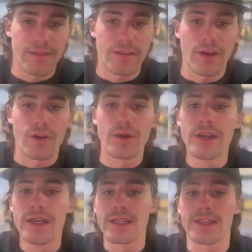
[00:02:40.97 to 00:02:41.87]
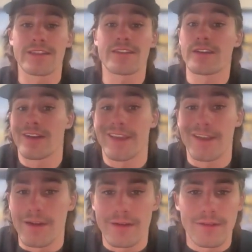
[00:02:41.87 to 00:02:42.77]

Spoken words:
So, let's start here.